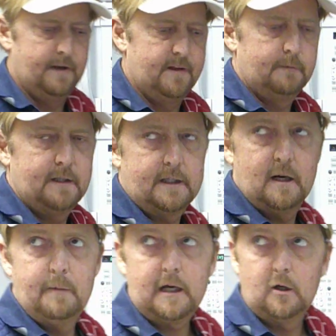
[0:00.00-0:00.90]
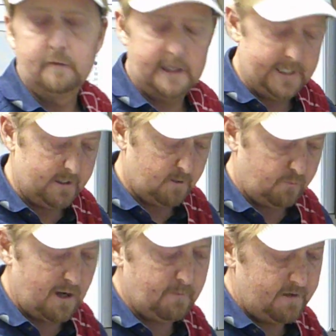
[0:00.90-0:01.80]
I'm going to come back over here to
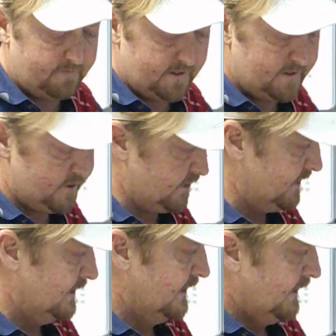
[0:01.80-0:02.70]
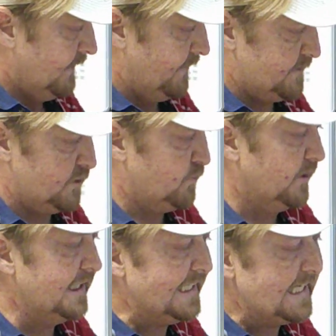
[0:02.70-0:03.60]
prep my fish. This is
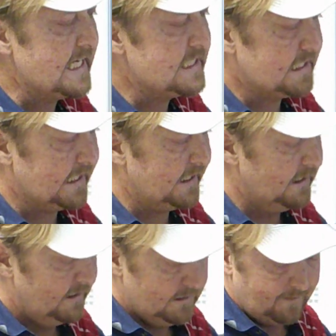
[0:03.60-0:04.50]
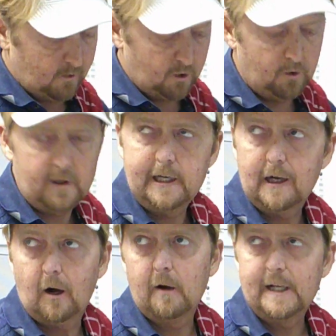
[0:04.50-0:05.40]
really easy. Earlier I
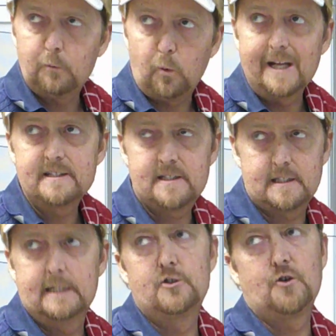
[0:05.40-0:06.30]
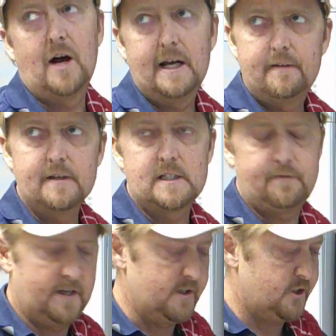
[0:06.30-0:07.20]
already rinsed and dried this
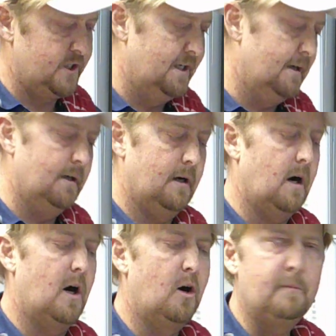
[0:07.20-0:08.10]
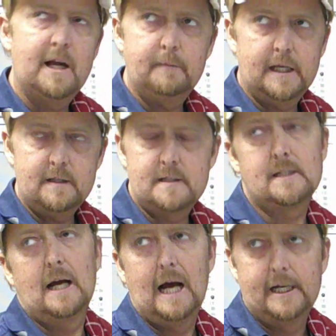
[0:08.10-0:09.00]
fish. All my
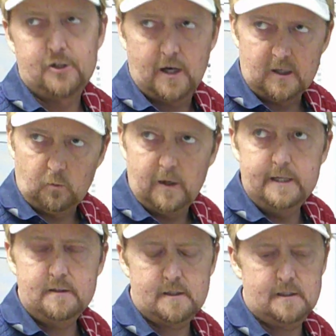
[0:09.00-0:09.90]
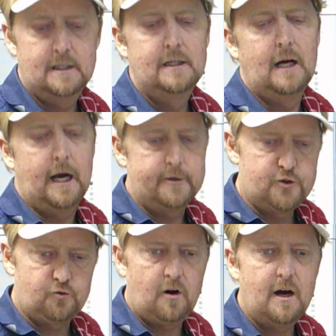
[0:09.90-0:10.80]
meats, I try to rinse, I
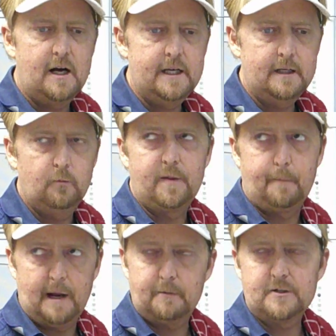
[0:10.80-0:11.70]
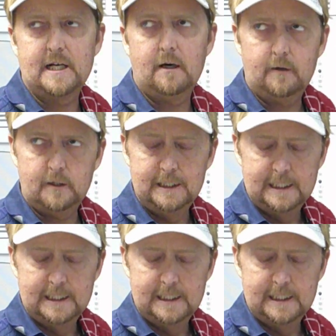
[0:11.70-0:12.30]
dry with a paper towel,